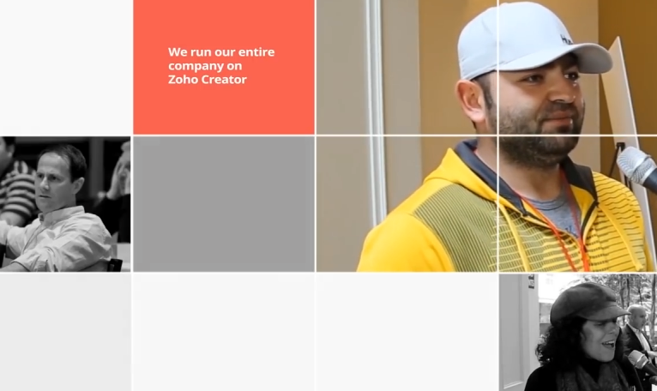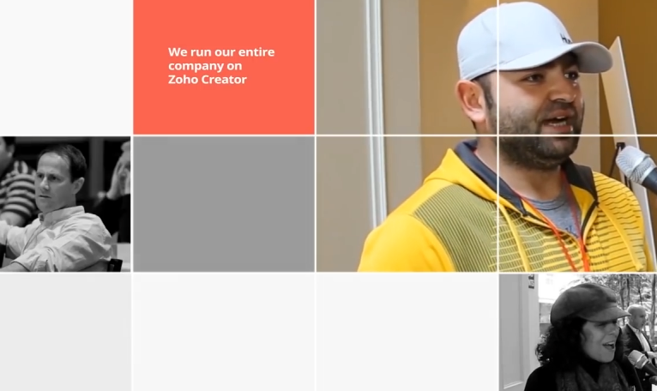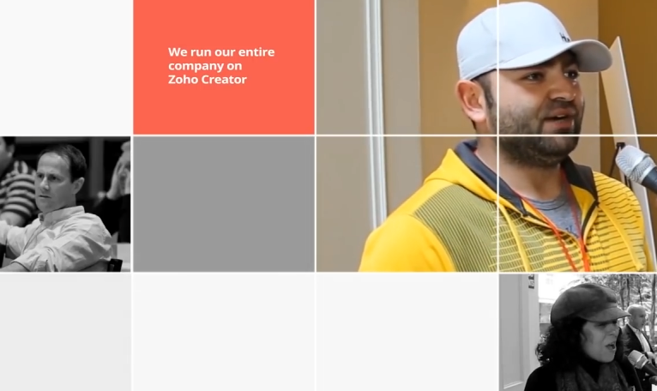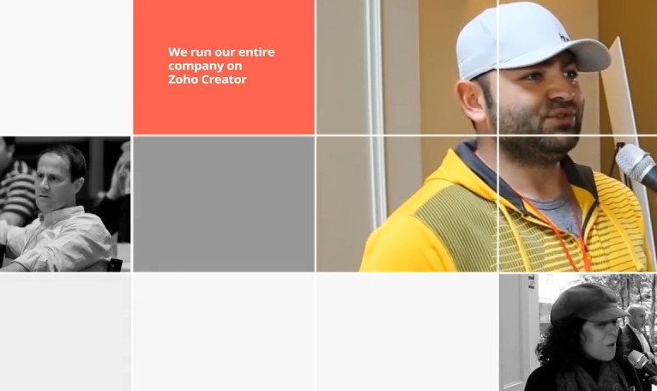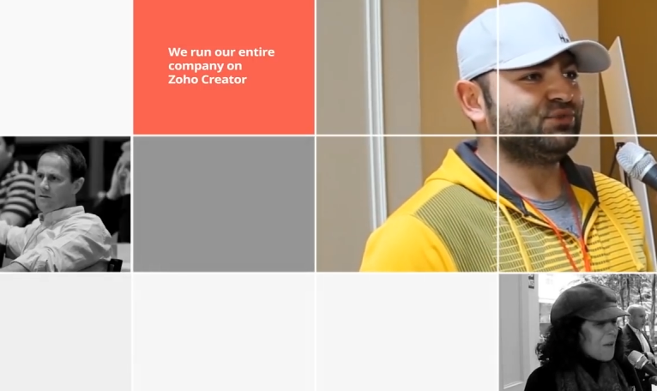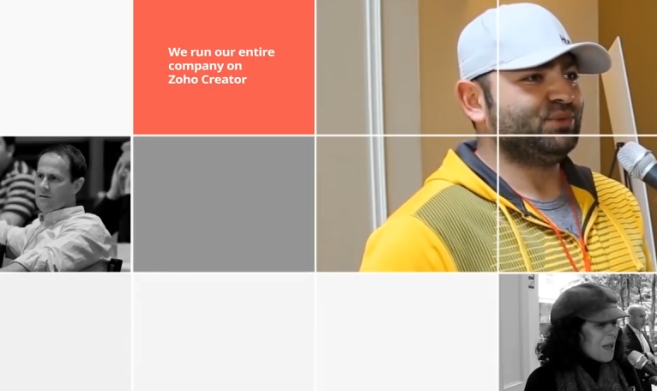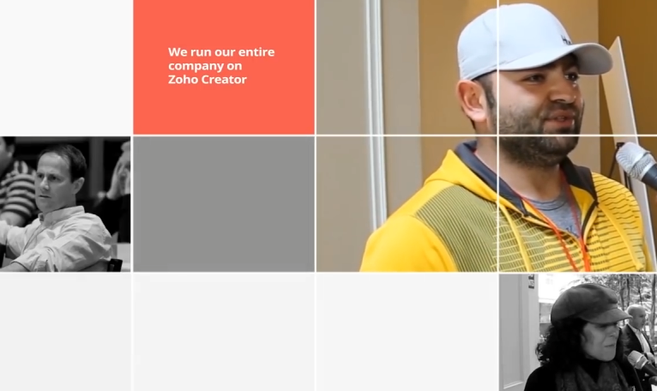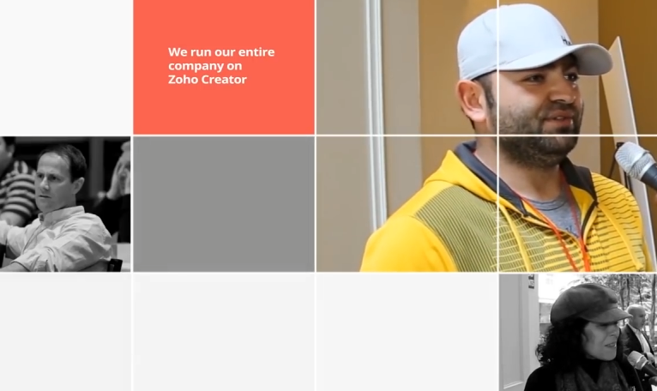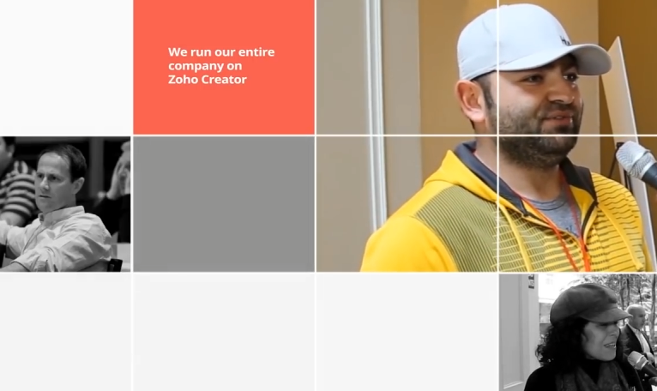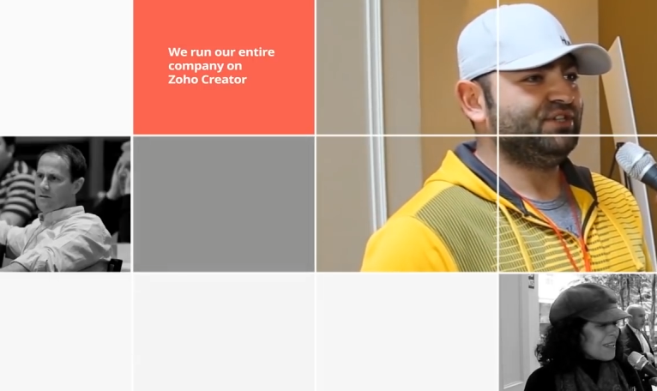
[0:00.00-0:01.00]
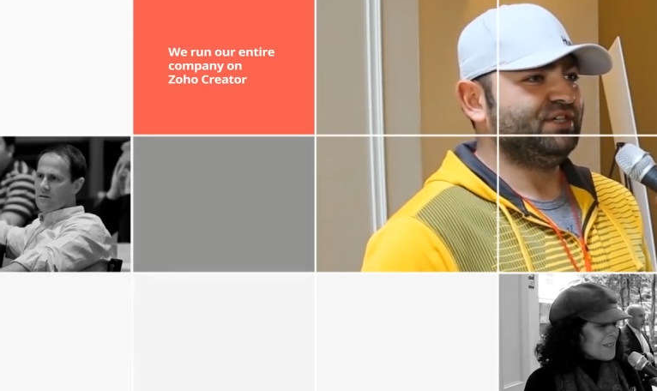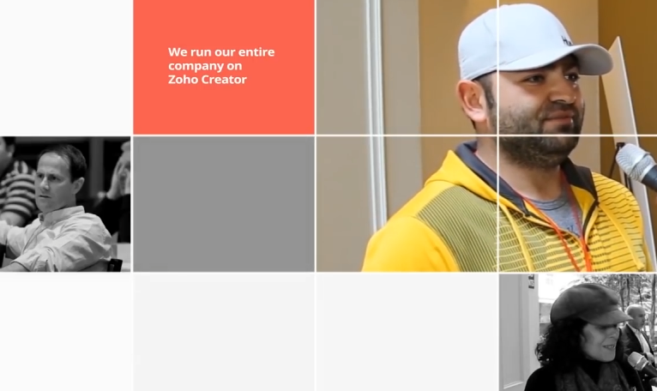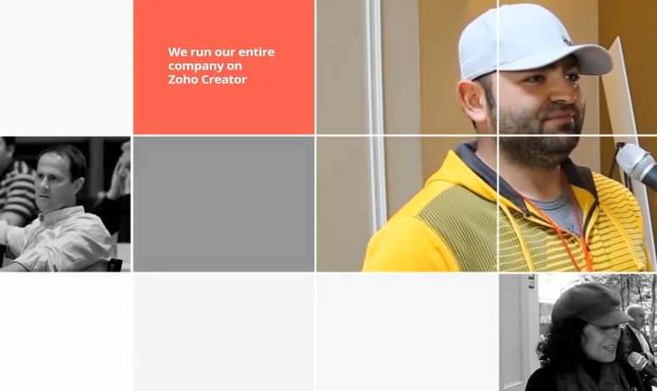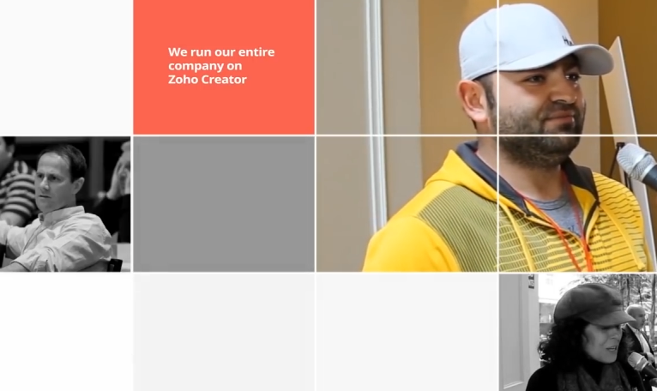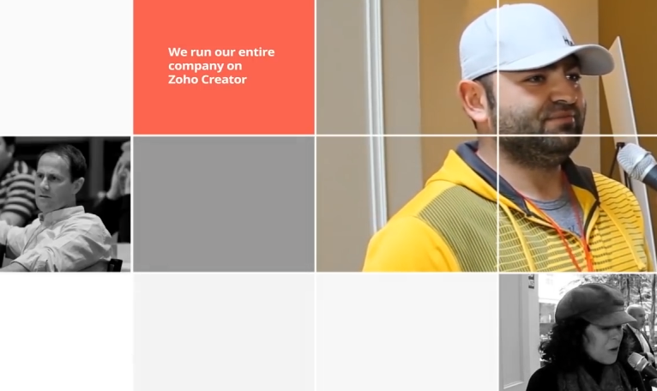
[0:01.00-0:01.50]
Speaker 1: hours worth of
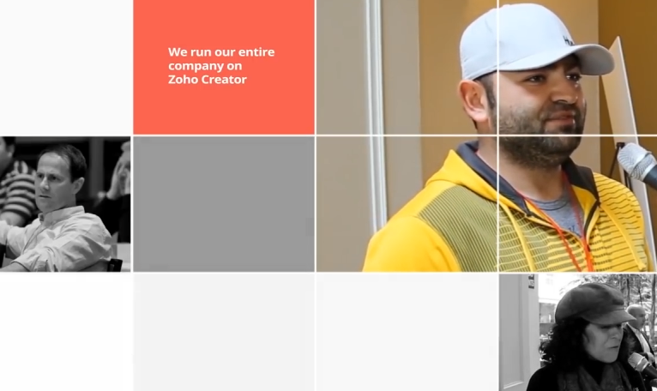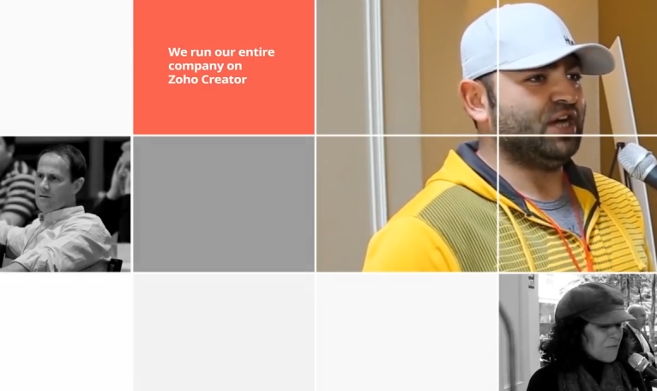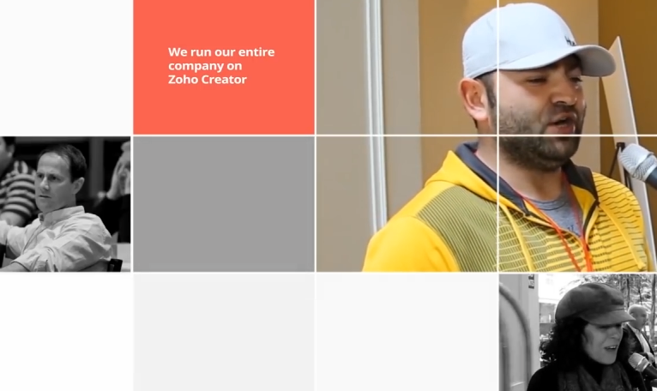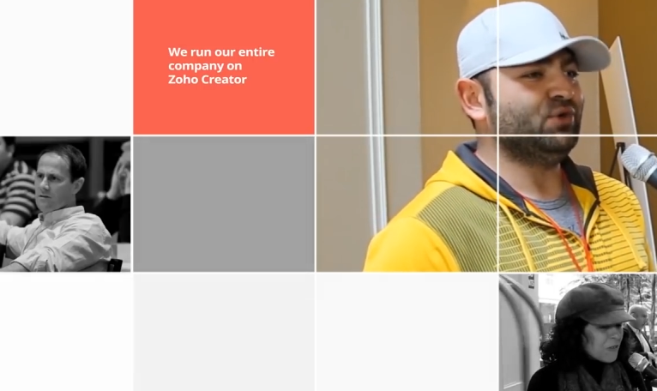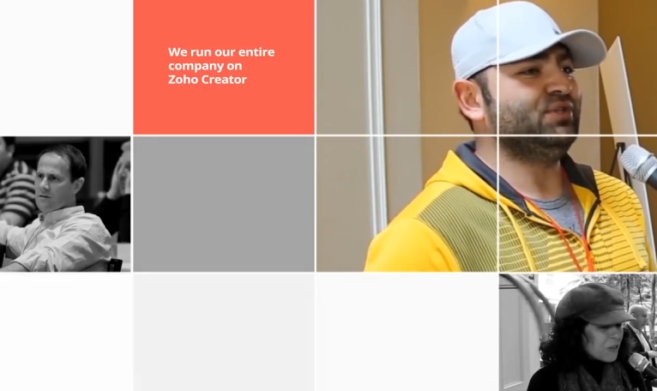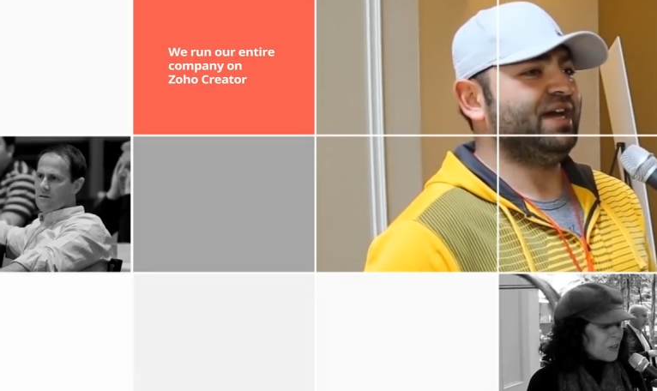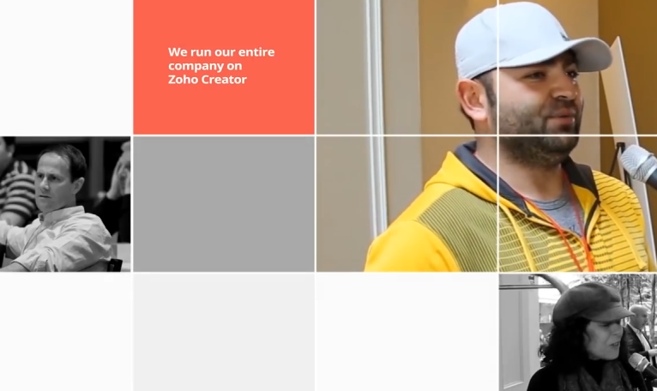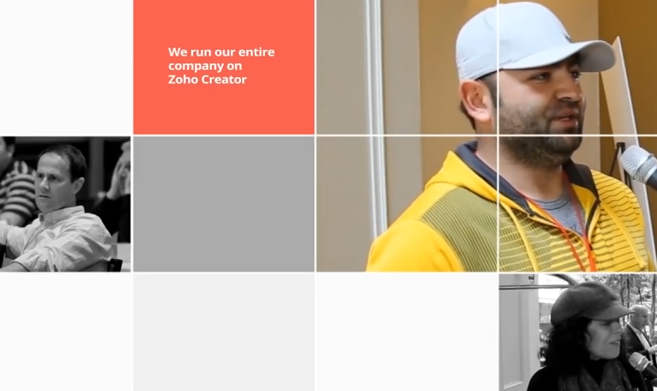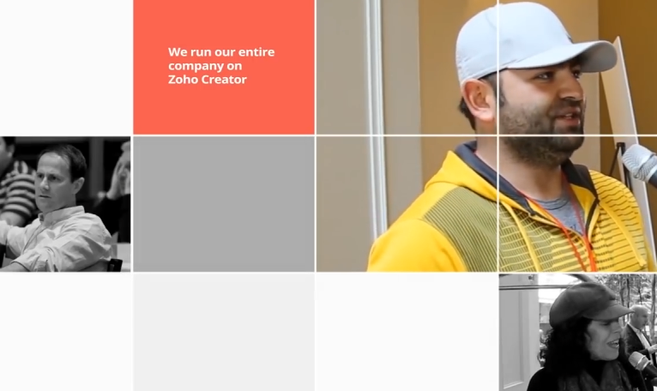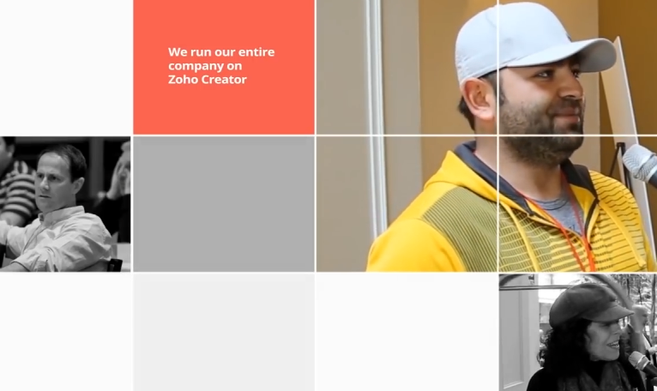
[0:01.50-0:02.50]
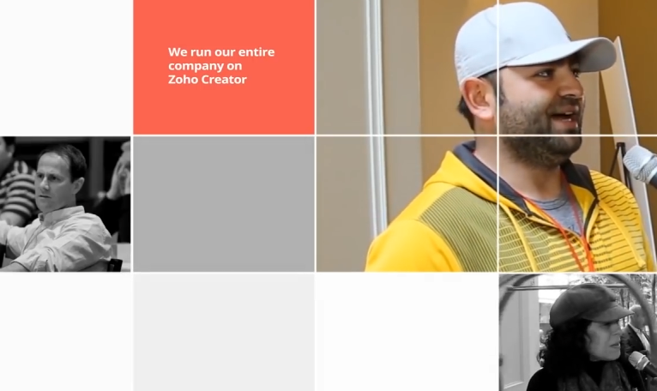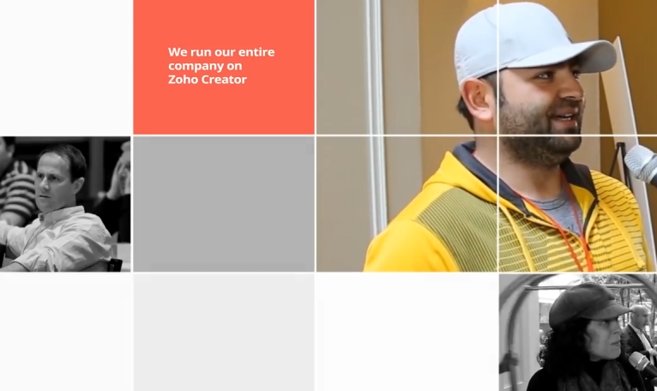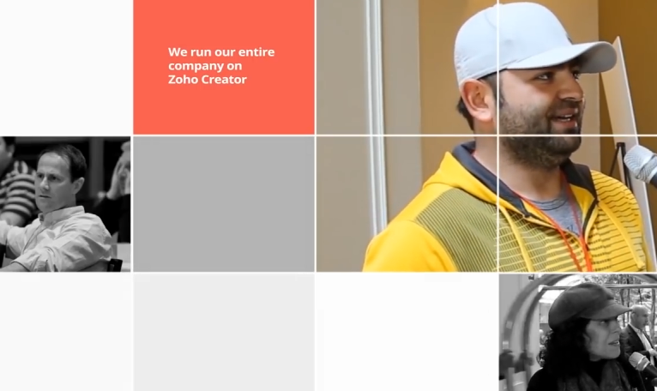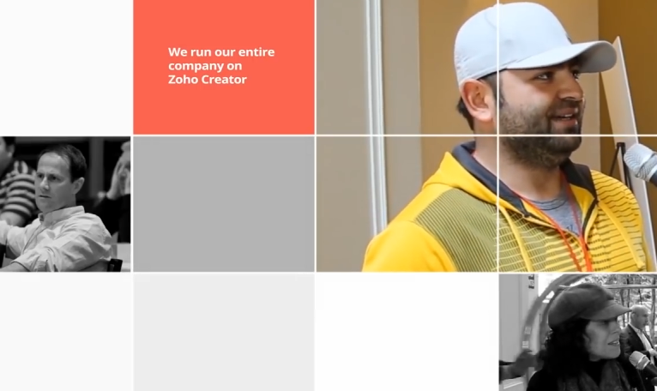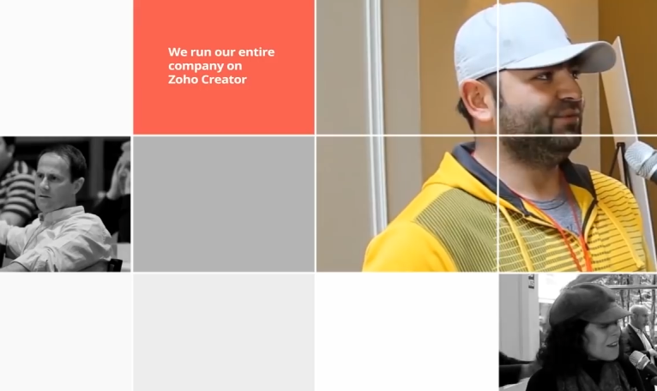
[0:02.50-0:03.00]
code that went in the
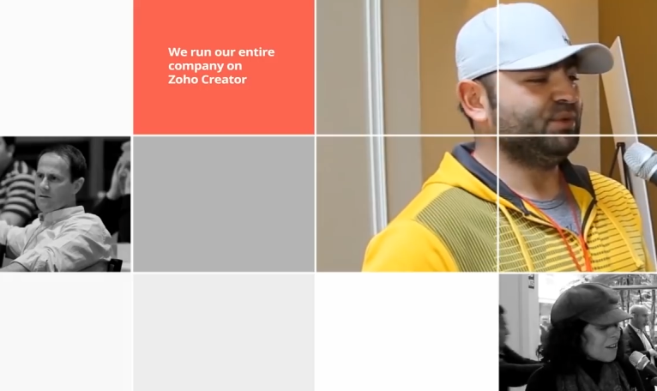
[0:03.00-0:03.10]
back end.